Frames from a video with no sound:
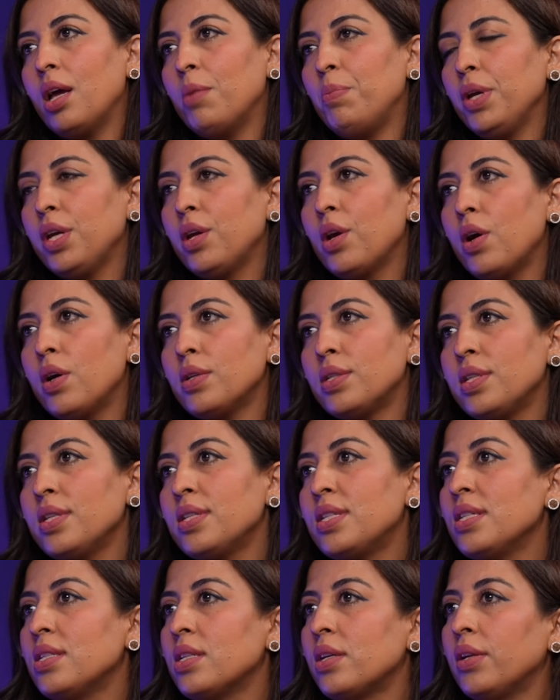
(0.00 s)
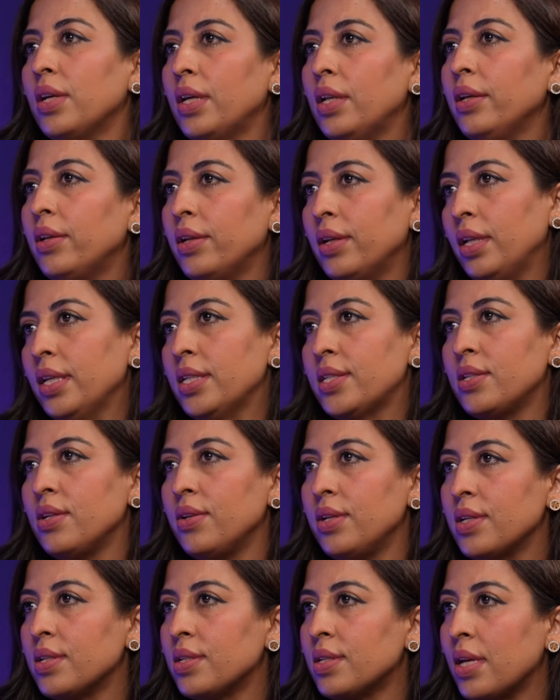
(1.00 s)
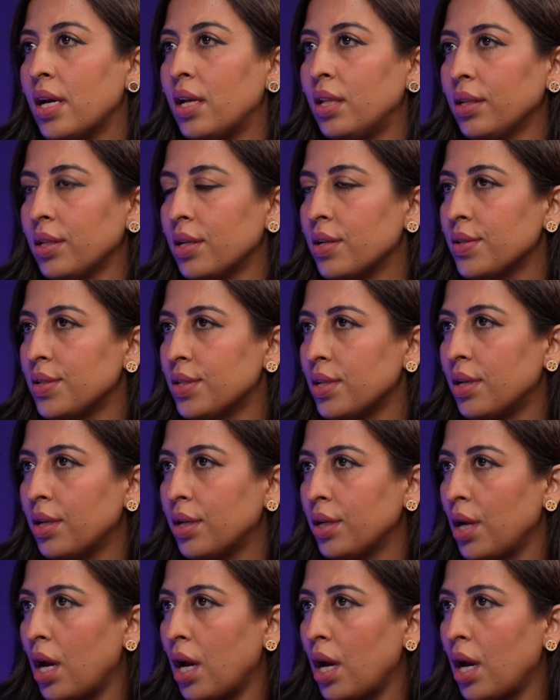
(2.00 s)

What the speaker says: because this is a really, really serious health concern